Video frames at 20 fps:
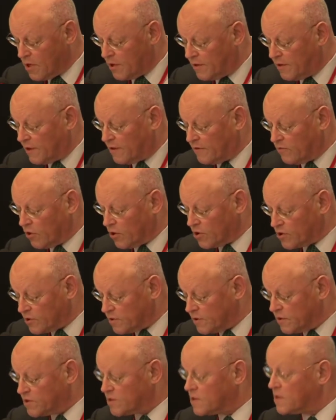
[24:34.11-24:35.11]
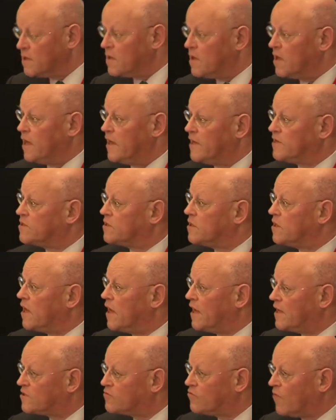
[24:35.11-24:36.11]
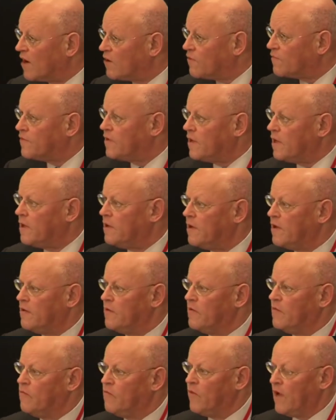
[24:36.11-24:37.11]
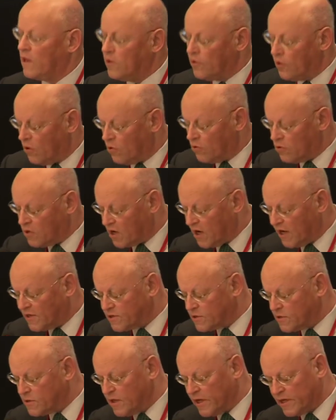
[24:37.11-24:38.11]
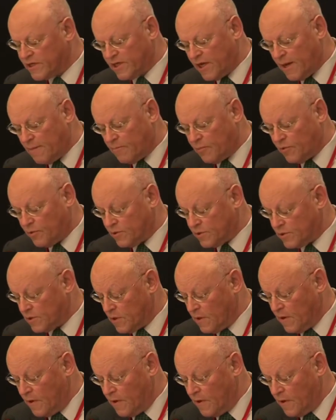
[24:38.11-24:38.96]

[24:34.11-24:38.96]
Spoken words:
detergents is one of the well-known classical examples.